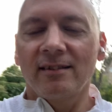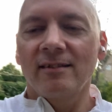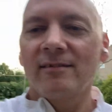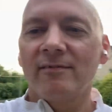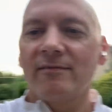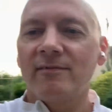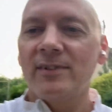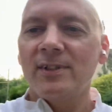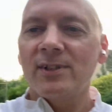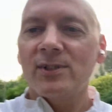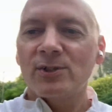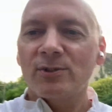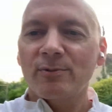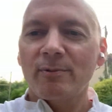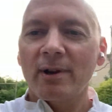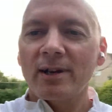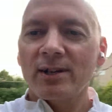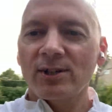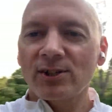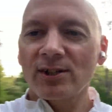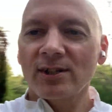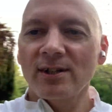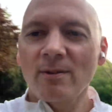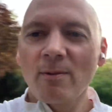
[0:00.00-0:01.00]
for the
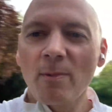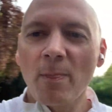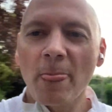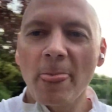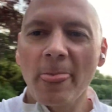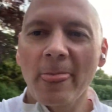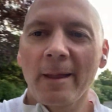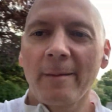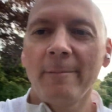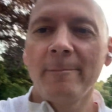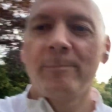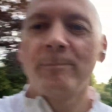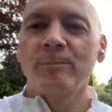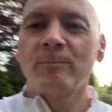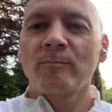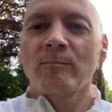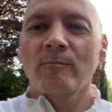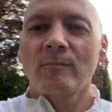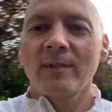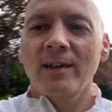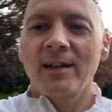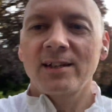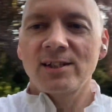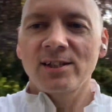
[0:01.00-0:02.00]
duration.
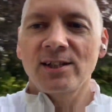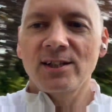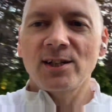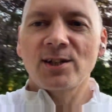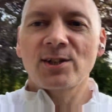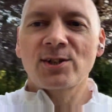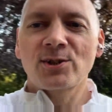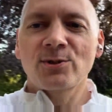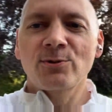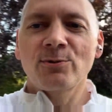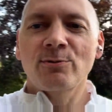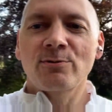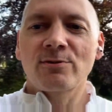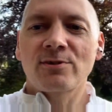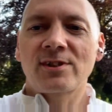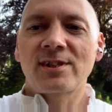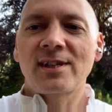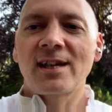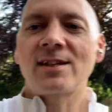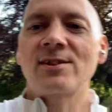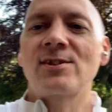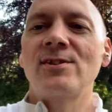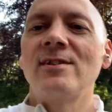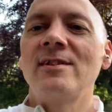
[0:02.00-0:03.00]
It's only a short
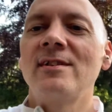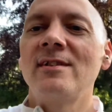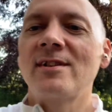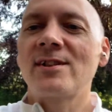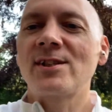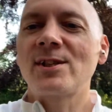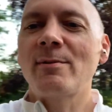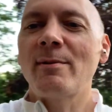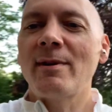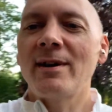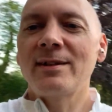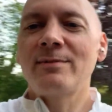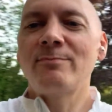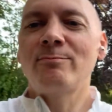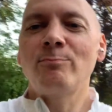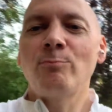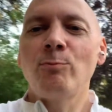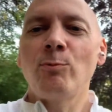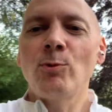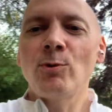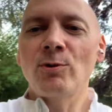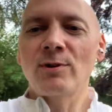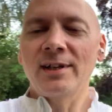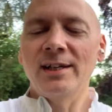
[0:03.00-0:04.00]
session so I
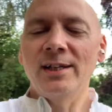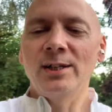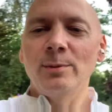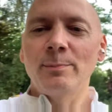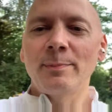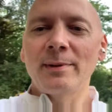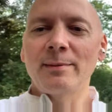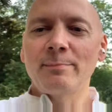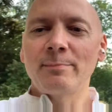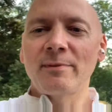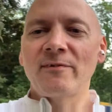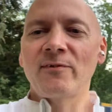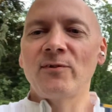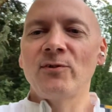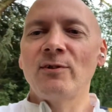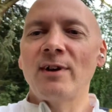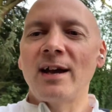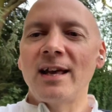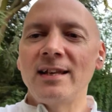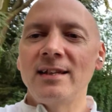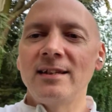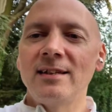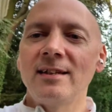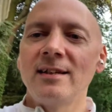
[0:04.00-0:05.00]
walk a little bit
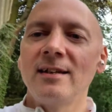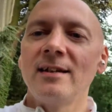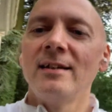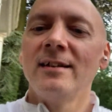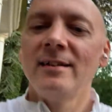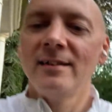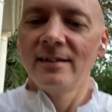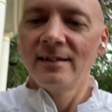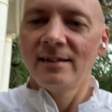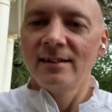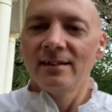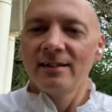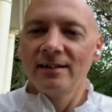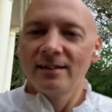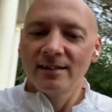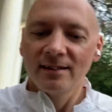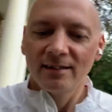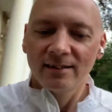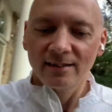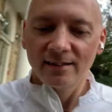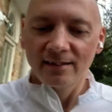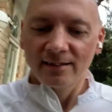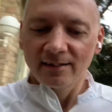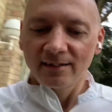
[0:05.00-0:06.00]
beforehand,
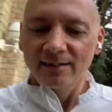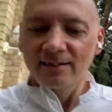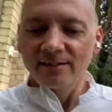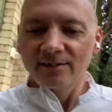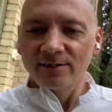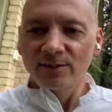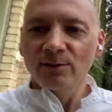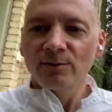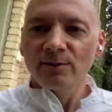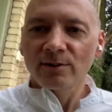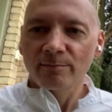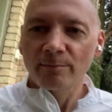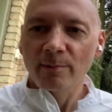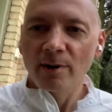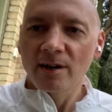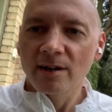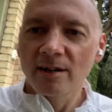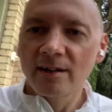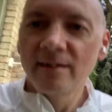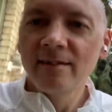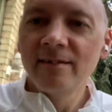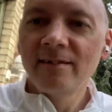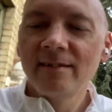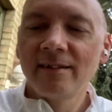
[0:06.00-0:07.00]
do the run
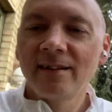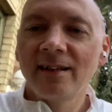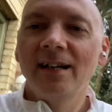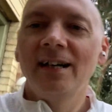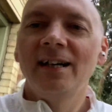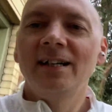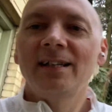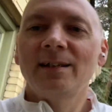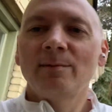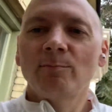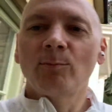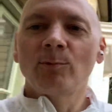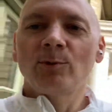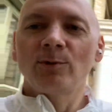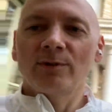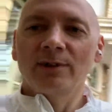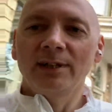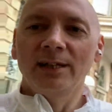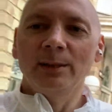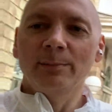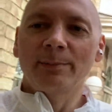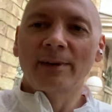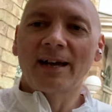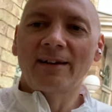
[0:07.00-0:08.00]
and then walk a
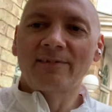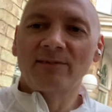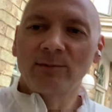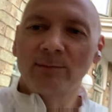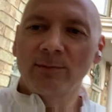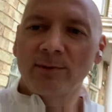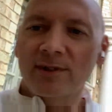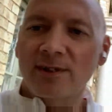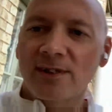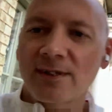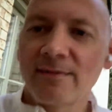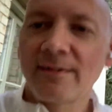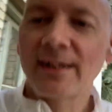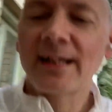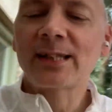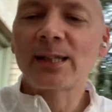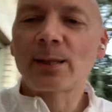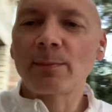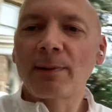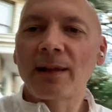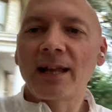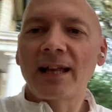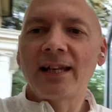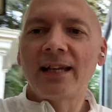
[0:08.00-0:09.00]
little bit afterwards. That's
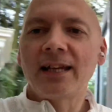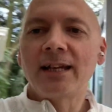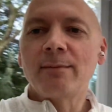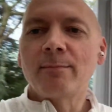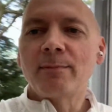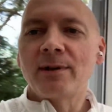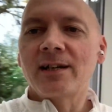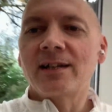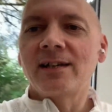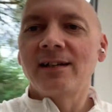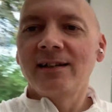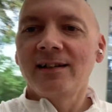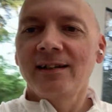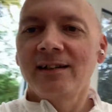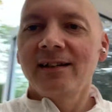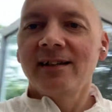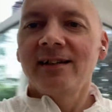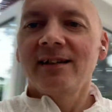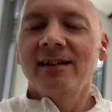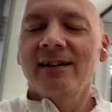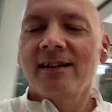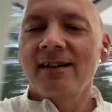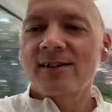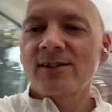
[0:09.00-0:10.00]
the plan anyway.
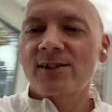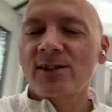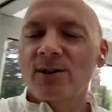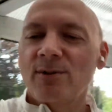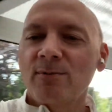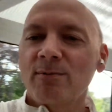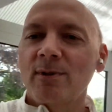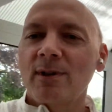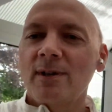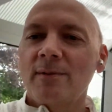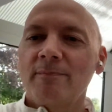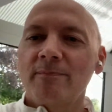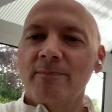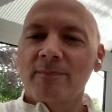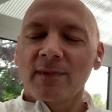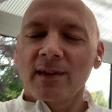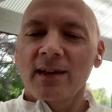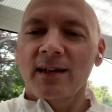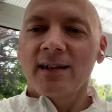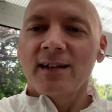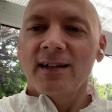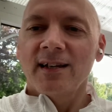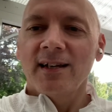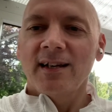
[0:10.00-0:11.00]
So um,
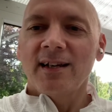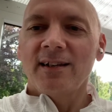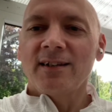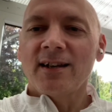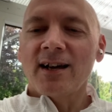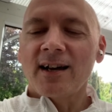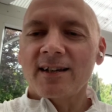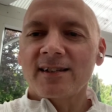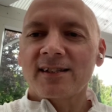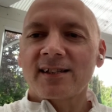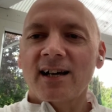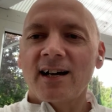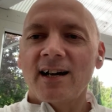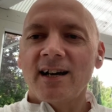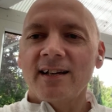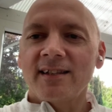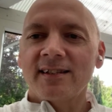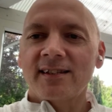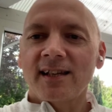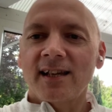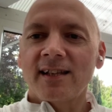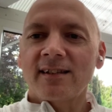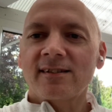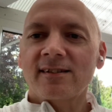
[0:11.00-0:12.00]
a nice high
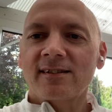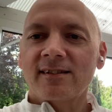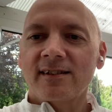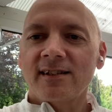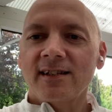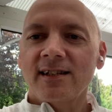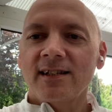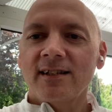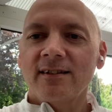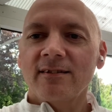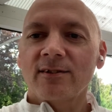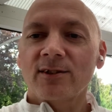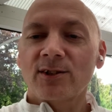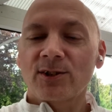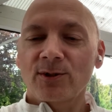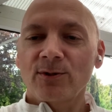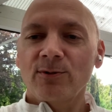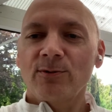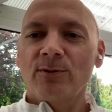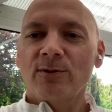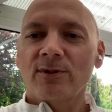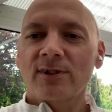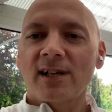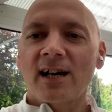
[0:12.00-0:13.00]
intensity,
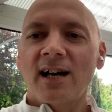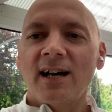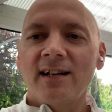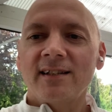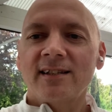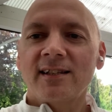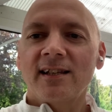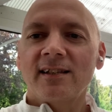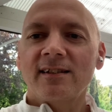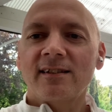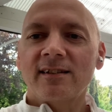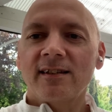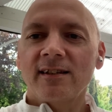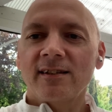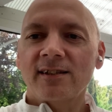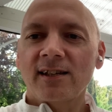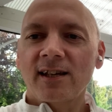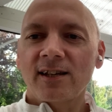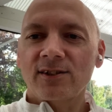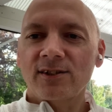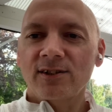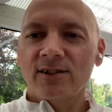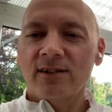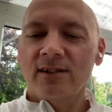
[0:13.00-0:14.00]
short high intensity
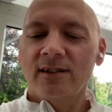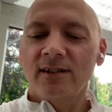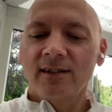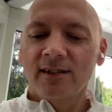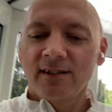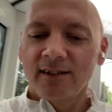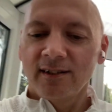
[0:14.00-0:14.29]
session